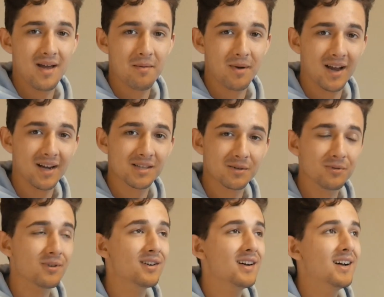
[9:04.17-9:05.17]
at my high
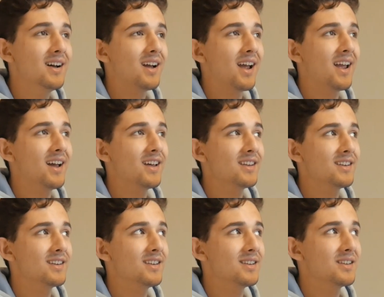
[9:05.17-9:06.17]
school,
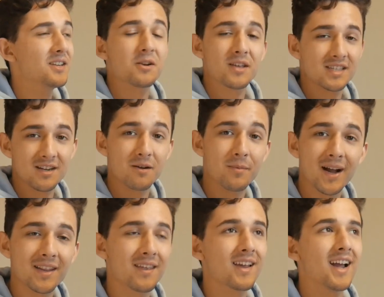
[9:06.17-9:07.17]
and you know that's not a
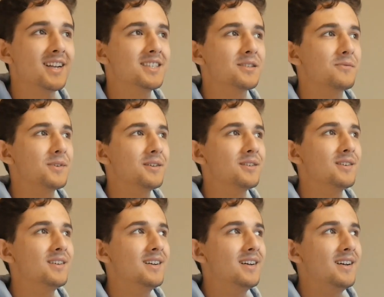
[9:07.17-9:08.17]
bad thing. I just
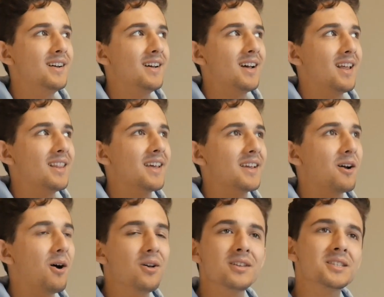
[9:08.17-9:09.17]
feel like
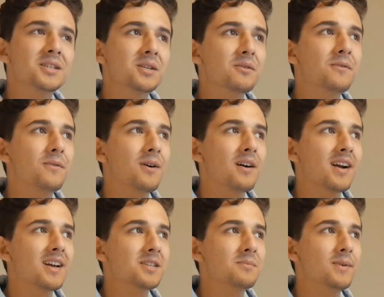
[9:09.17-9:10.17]
college so far
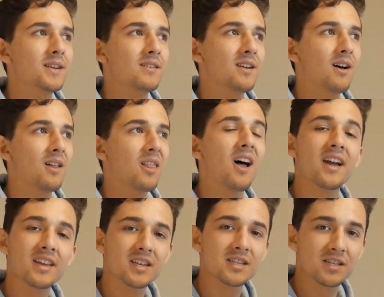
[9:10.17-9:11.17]
has been a
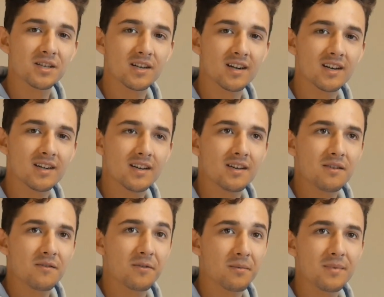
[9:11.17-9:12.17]
lot easier
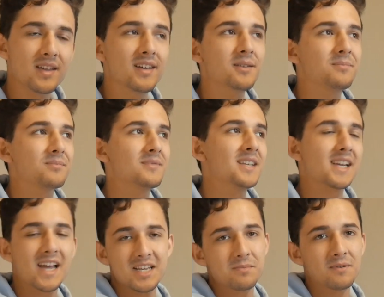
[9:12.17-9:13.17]
for me than
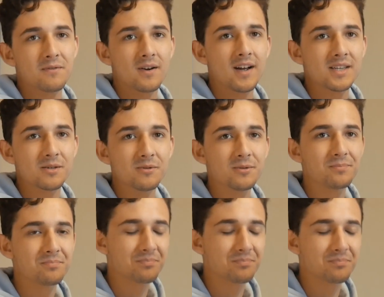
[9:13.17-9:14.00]
it has been for high school.